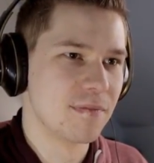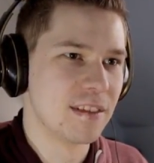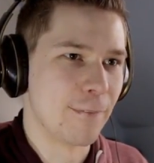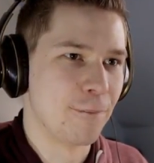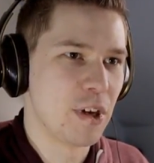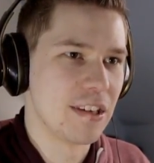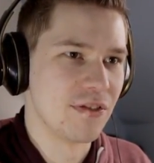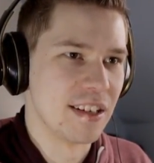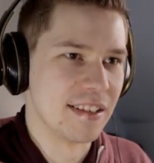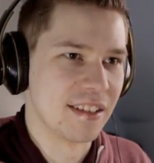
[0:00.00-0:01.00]
defeat
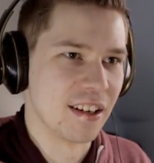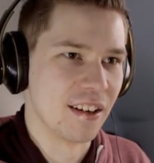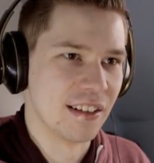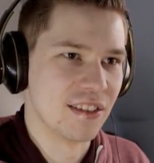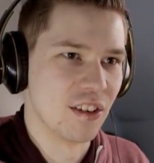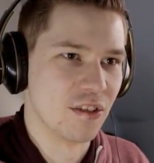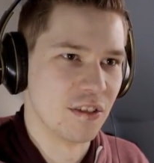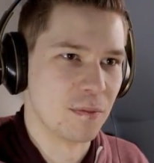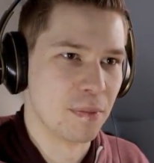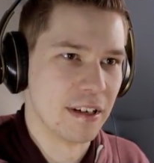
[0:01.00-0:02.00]
these guys, so to
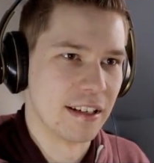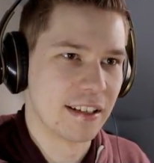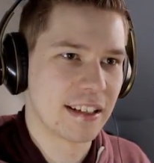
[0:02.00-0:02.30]
speak.